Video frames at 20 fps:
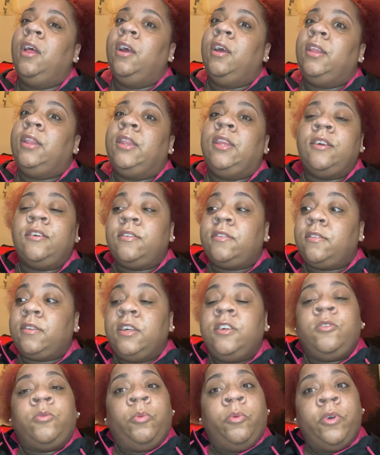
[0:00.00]
this
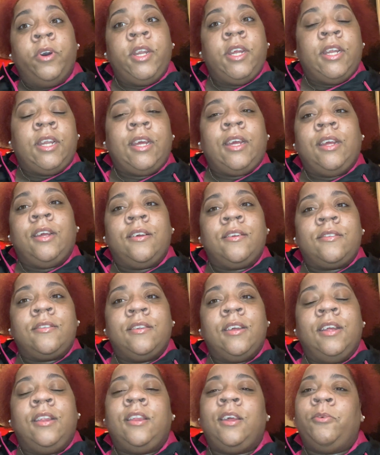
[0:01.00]
is what it is,
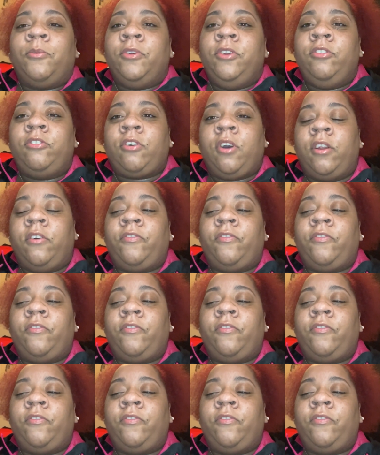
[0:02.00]
and then when you try